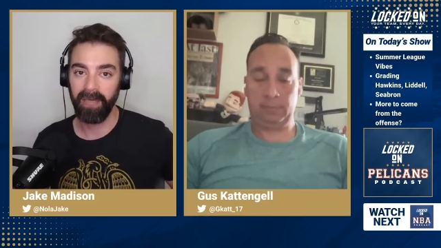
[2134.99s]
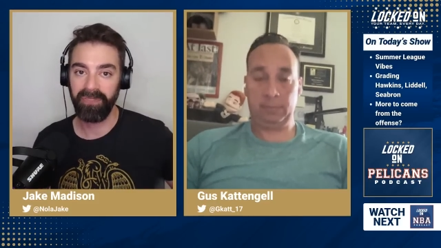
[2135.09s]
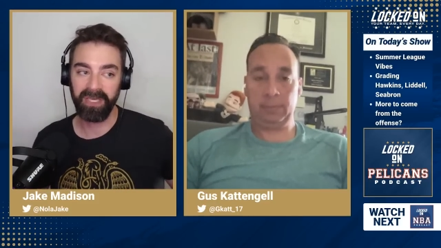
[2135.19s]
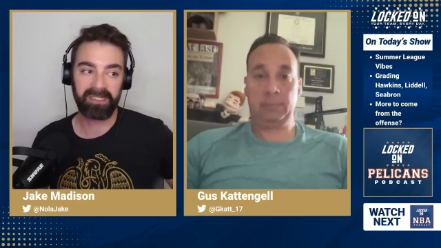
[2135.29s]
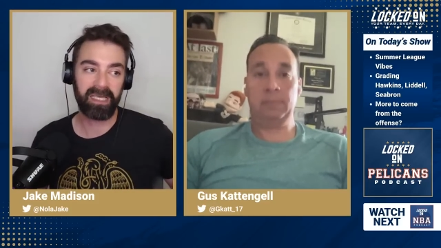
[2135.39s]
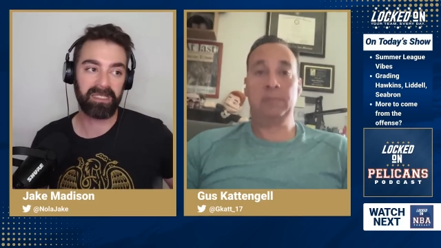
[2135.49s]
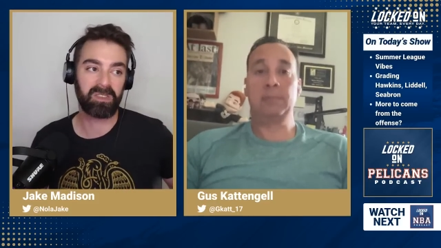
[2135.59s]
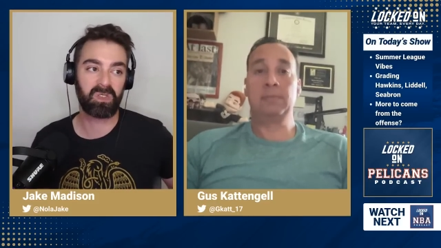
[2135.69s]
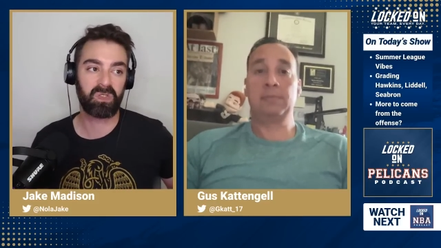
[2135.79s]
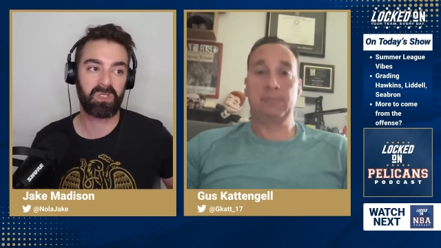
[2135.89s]
Speaker 1: i think
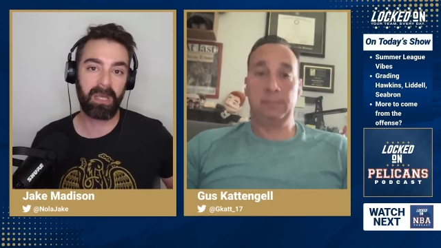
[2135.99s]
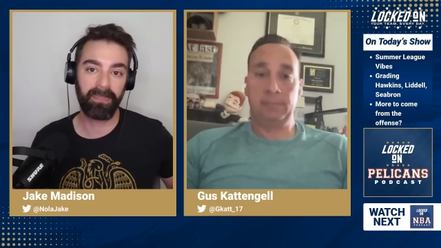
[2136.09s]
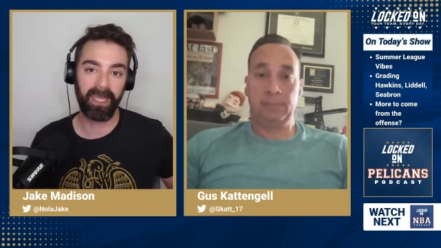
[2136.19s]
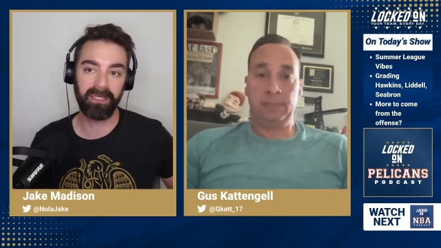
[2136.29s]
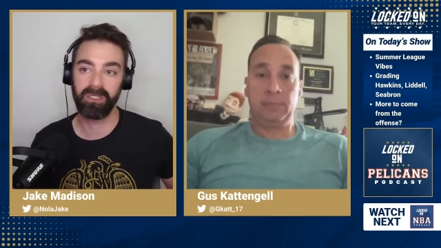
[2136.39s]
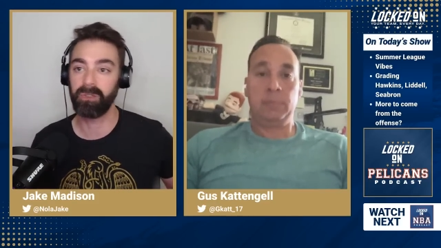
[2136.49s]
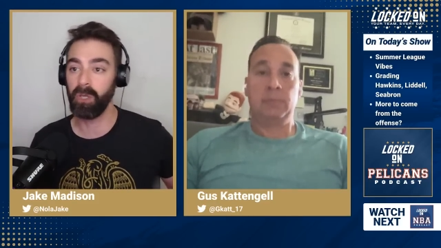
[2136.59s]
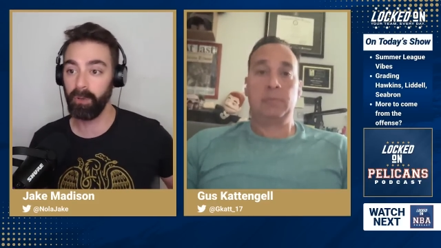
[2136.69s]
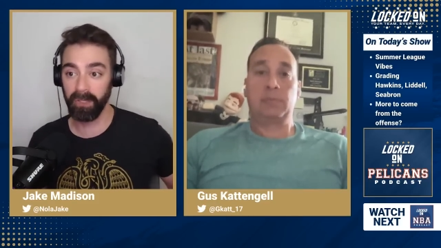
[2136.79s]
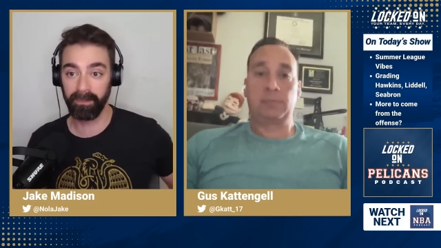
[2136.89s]
says something to
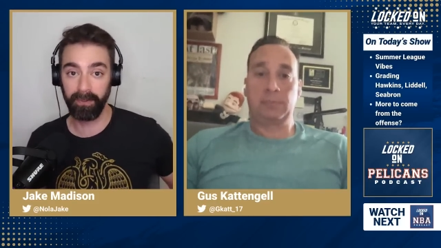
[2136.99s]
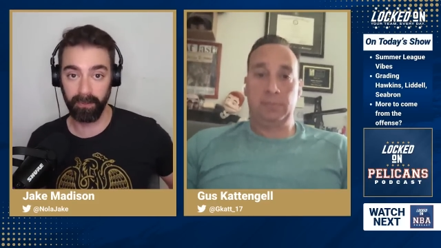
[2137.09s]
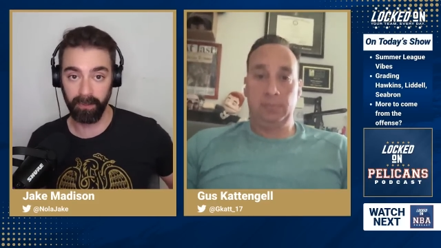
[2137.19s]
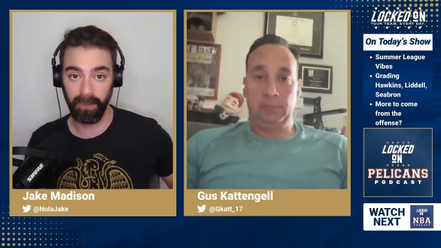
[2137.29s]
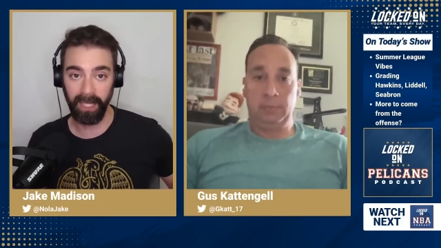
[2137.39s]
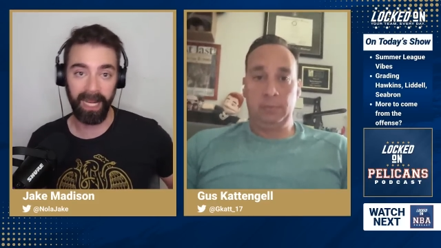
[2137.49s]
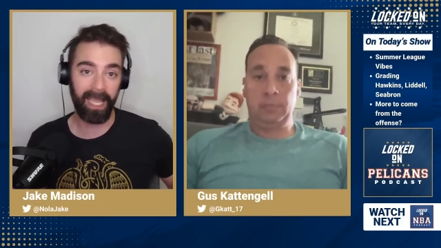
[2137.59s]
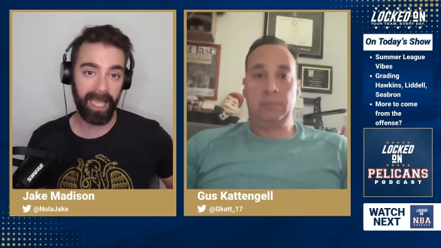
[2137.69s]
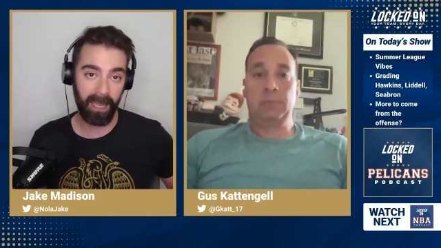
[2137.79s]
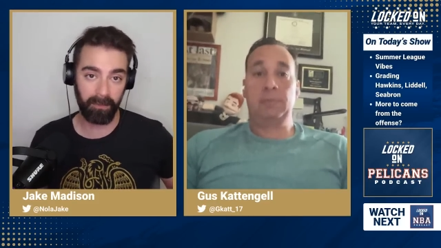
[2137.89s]
go to the pool and
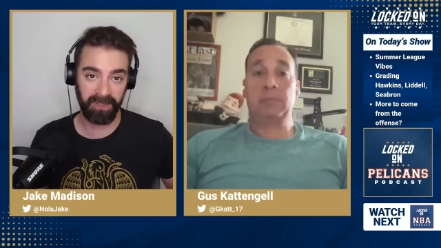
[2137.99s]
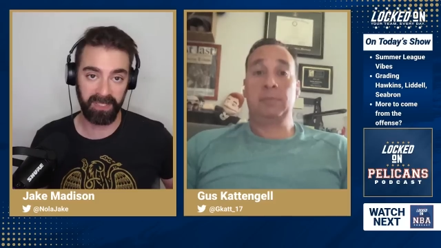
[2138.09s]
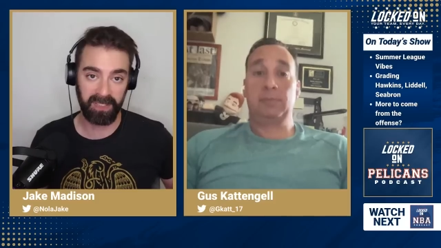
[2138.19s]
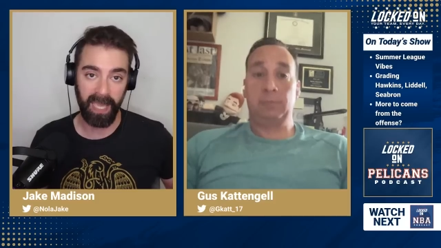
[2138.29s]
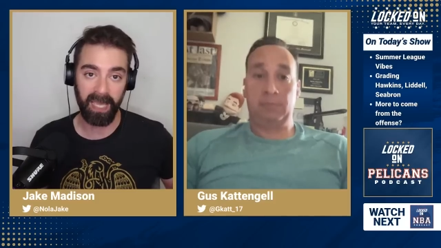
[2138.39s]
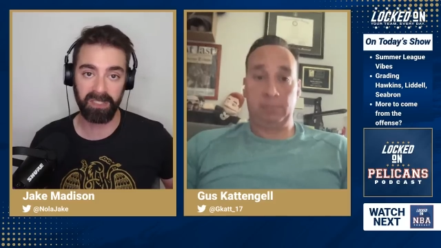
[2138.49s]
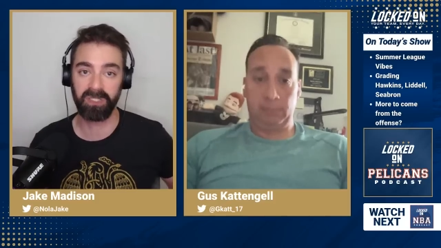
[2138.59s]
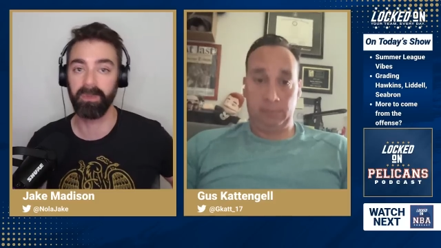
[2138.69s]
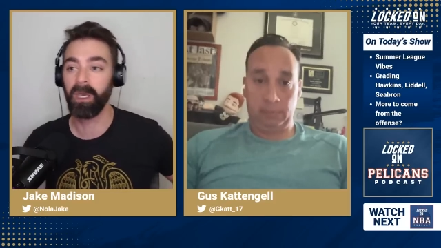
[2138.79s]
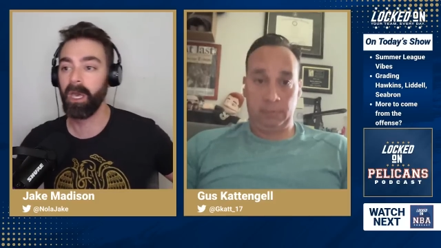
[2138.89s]
hang out with these guys
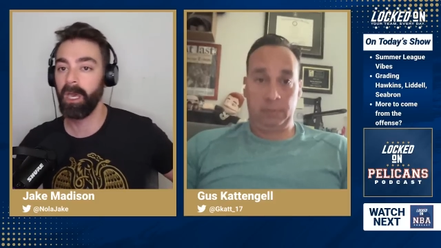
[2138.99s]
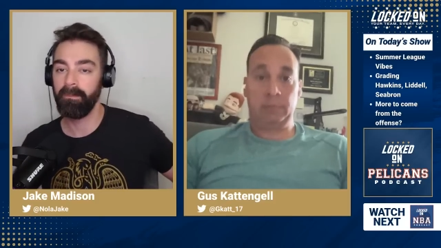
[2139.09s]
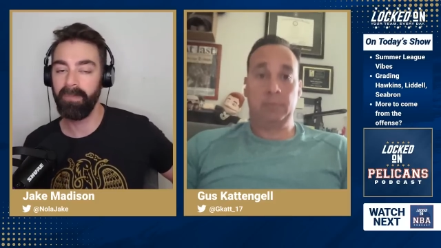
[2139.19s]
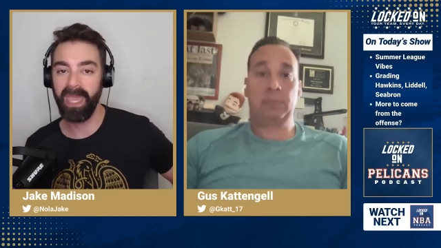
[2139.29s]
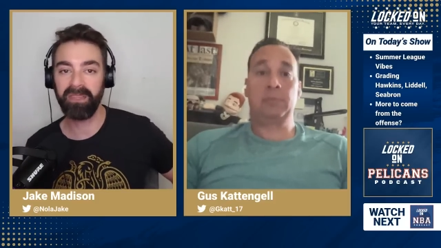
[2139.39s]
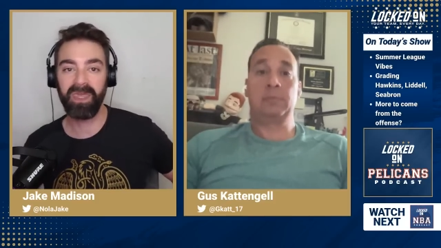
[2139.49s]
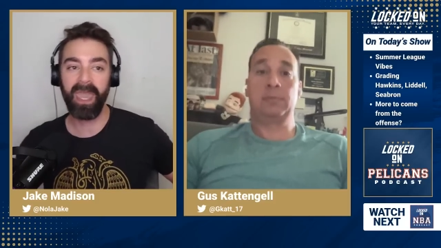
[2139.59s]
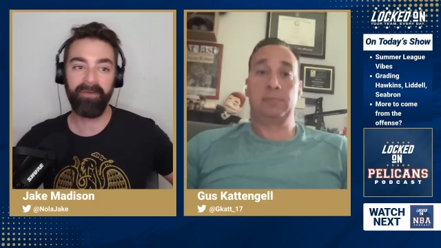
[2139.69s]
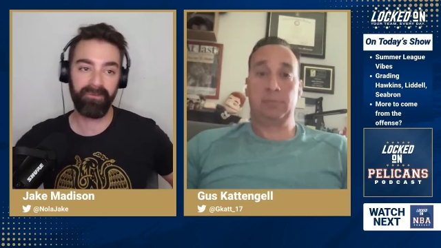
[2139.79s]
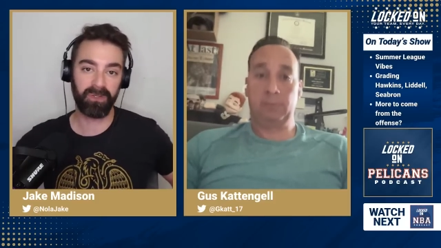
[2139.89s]
to make
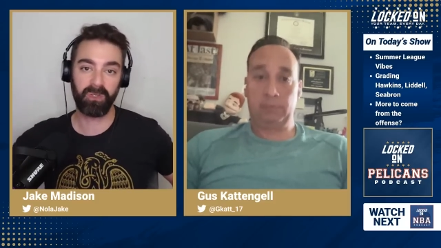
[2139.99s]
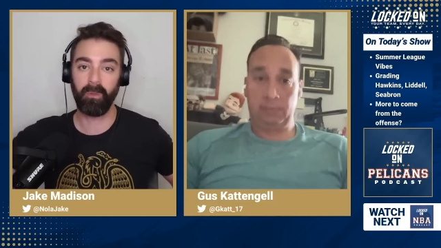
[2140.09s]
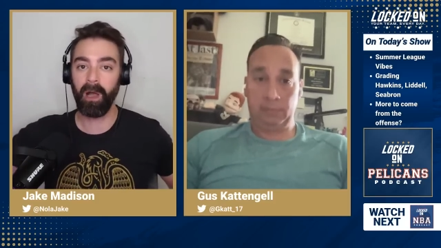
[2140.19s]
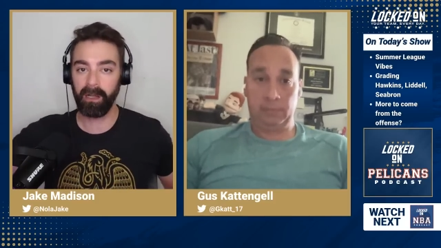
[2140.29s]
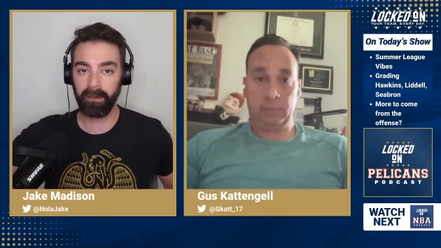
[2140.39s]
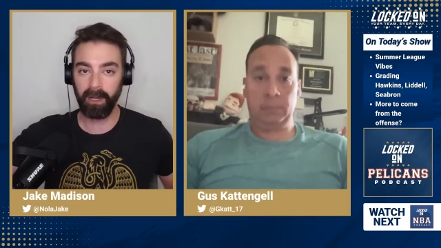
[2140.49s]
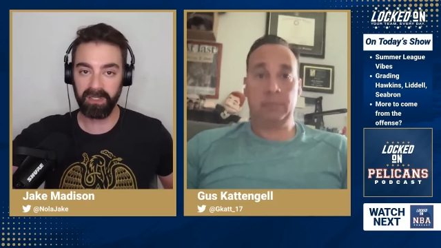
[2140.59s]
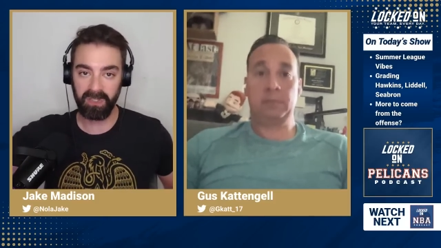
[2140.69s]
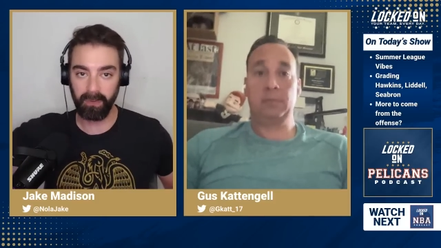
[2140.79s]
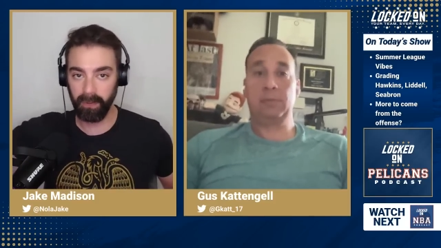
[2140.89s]
the effort to walk
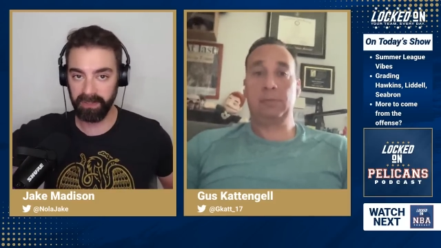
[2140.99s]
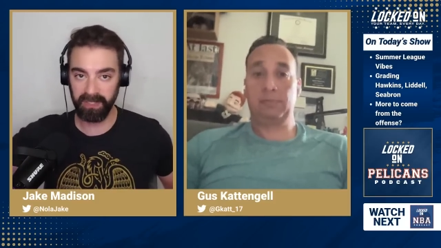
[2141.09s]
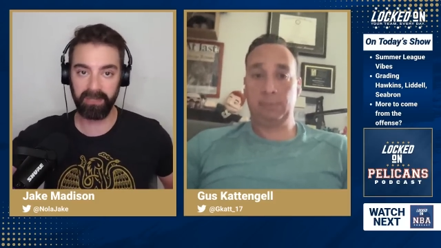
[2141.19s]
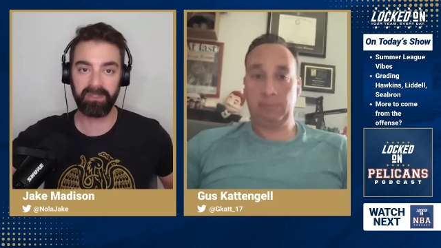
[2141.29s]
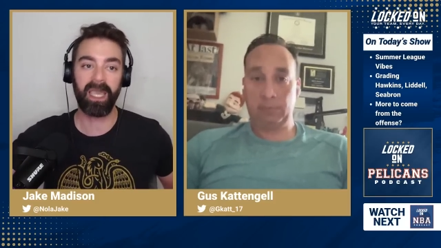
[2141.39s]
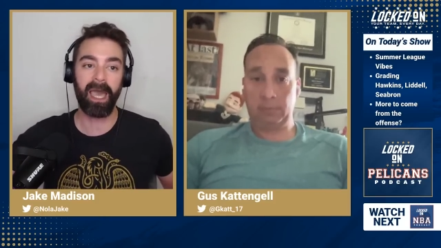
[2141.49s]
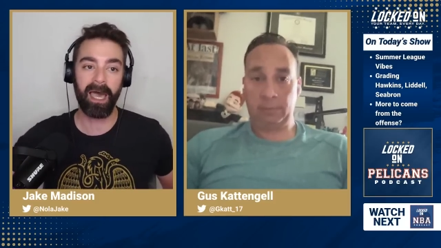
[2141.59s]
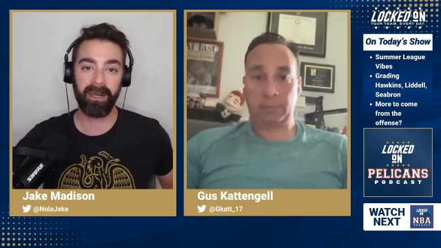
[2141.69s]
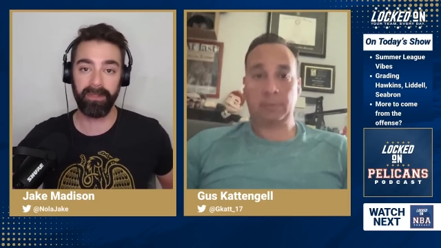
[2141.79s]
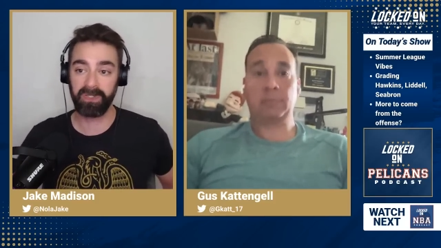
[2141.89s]
across the court to go say
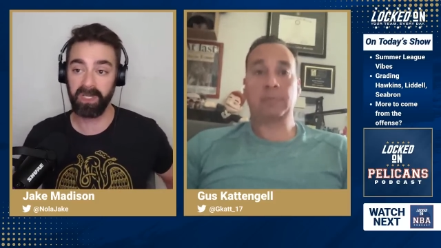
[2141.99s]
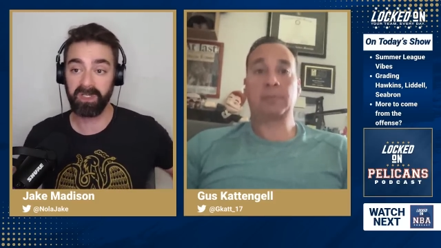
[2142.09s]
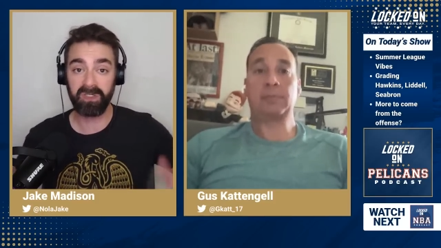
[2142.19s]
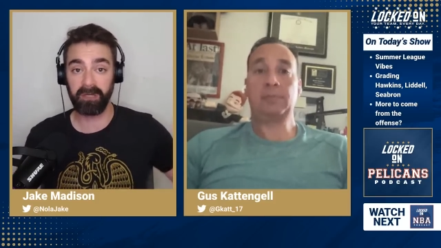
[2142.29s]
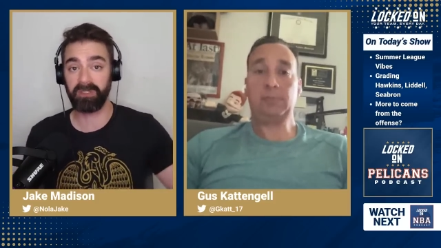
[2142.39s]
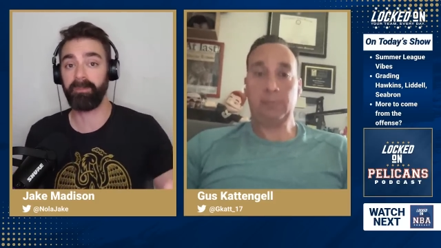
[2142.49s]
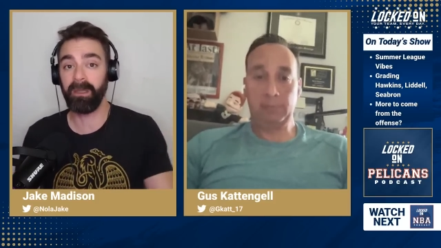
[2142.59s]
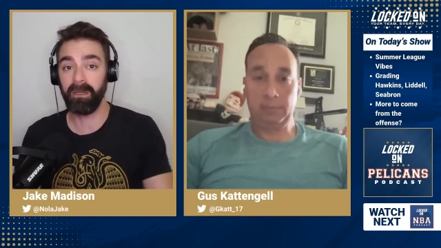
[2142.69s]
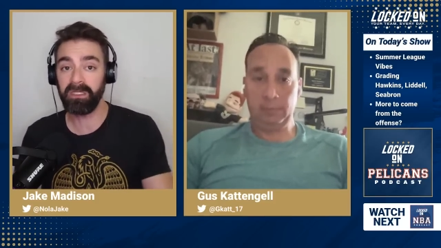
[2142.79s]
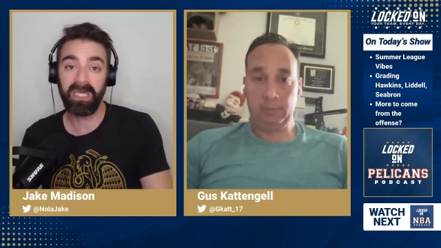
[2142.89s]
hi to those guys because there was a
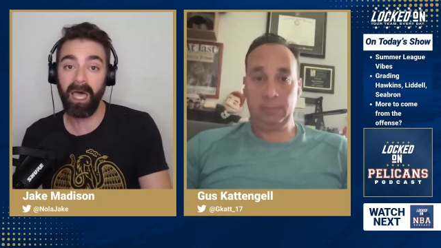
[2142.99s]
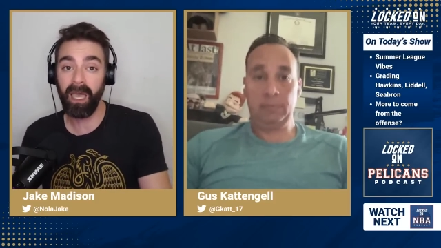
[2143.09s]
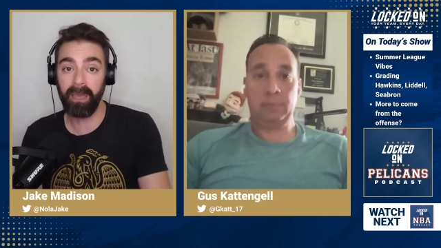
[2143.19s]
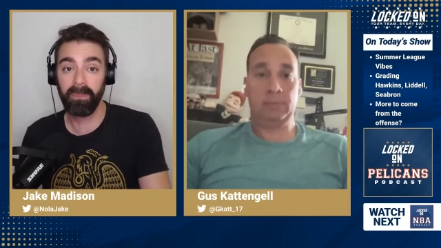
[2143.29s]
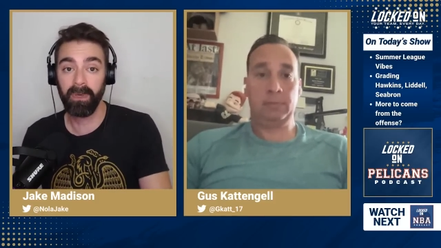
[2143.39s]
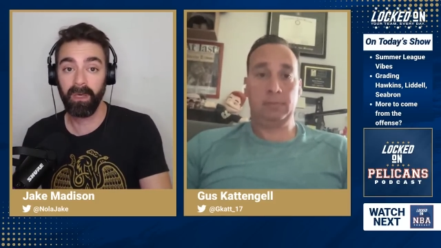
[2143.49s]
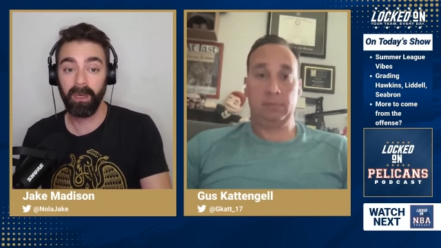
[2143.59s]
period of time